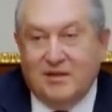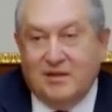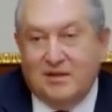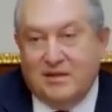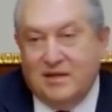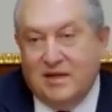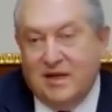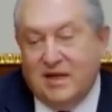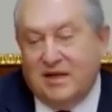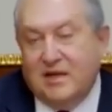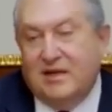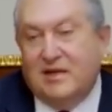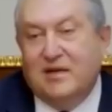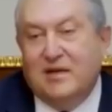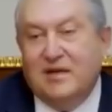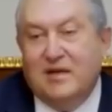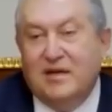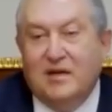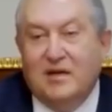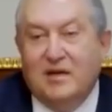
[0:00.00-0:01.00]

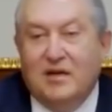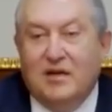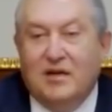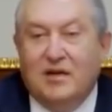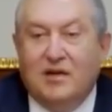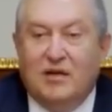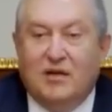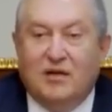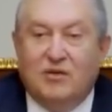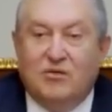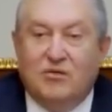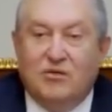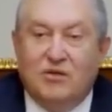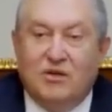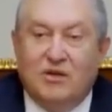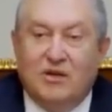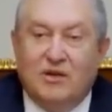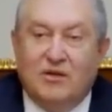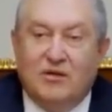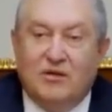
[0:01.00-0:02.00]
Secondly, to
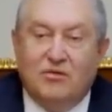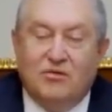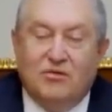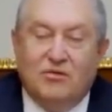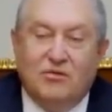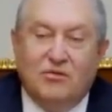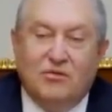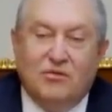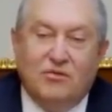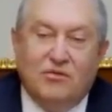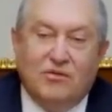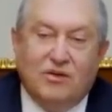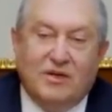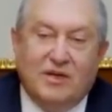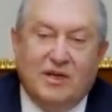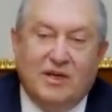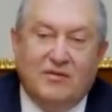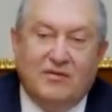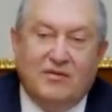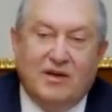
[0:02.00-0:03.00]

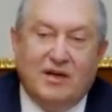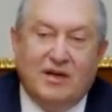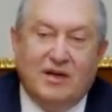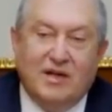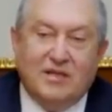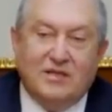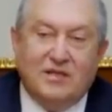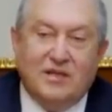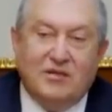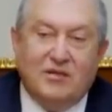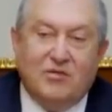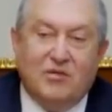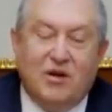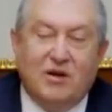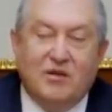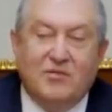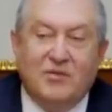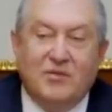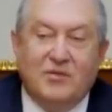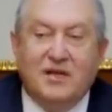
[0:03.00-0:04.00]
give a lesson to
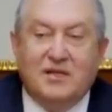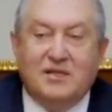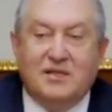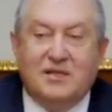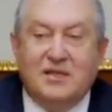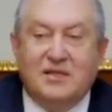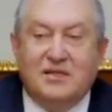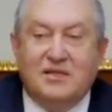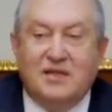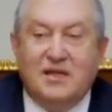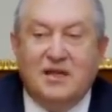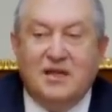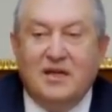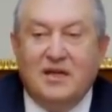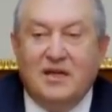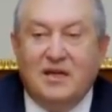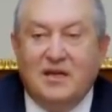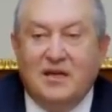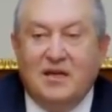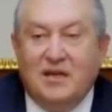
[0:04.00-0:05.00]
Armenians and
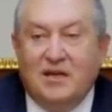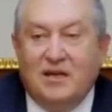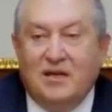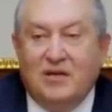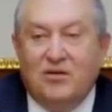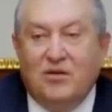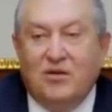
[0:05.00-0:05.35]
saying,